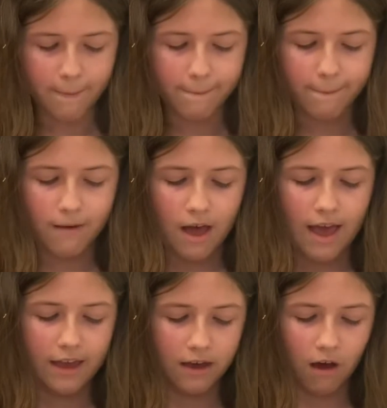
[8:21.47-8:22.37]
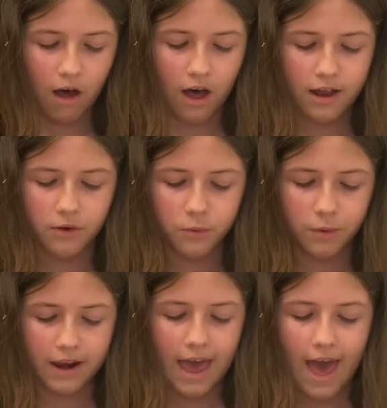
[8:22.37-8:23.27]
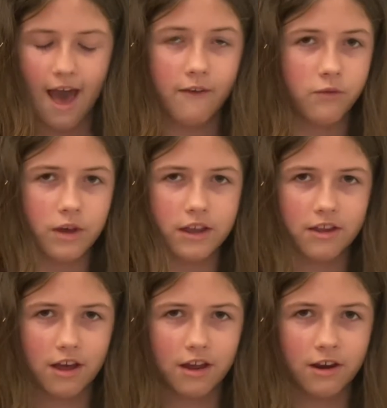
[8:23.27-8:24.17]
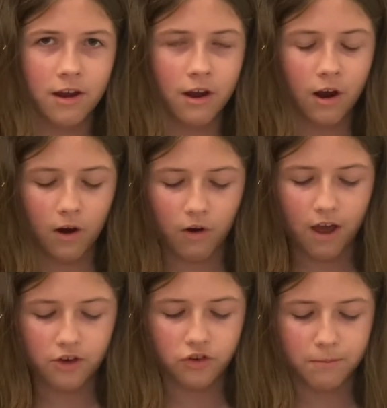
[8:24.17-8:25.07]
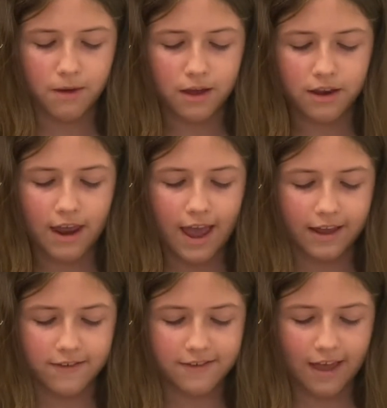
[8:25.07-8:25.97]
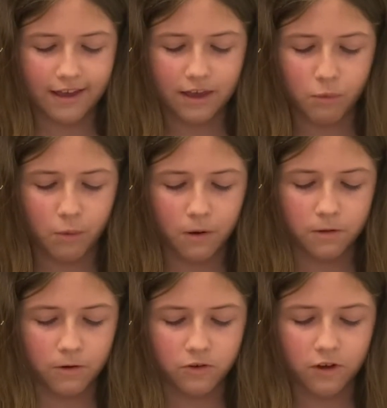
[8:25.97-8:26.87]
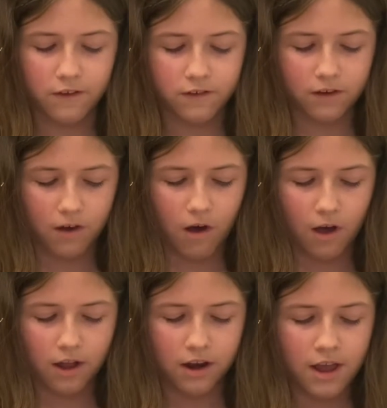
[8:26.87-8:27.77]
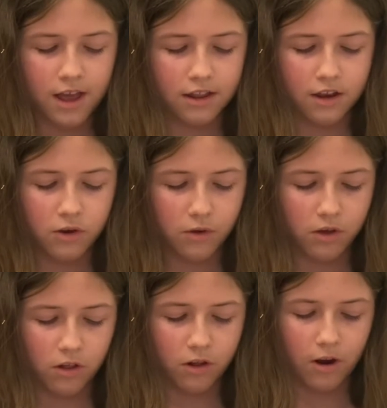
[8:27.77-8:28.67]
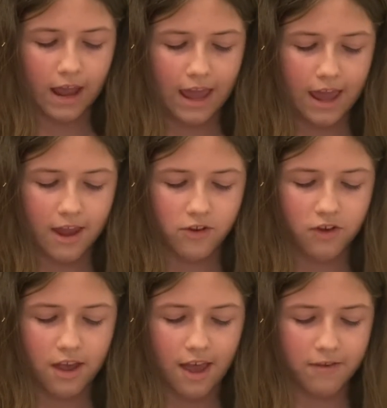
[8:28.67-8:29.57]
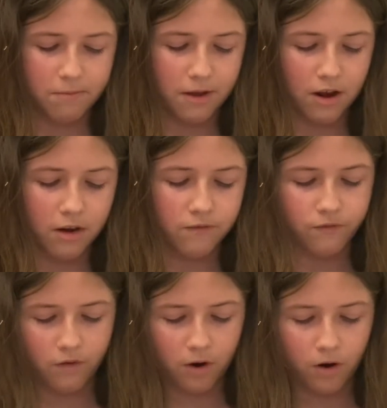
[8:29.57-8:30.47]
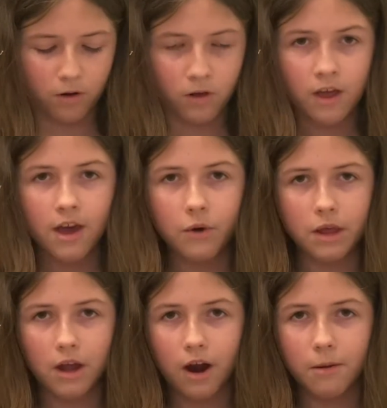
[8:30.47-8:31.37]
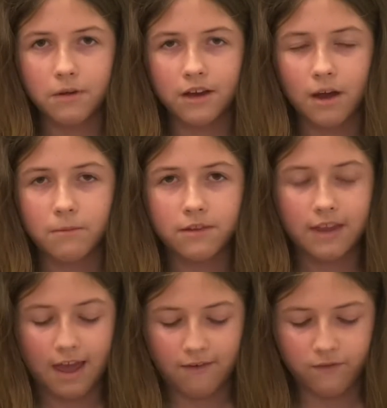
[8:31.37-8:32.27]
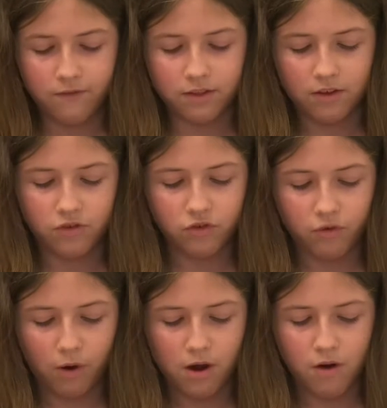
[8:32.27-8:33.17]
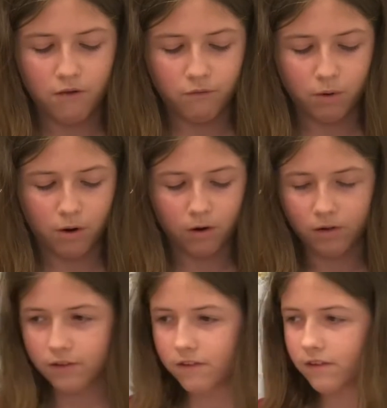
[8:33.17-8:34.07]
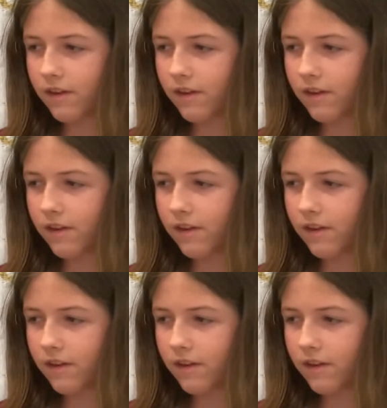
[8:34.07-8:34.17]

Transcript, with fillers: My God, what have we done? Hiroshima and Nagasaki, well, they're just gone. The nuclear age has been unfurled. We are become death, destroyer of worlds.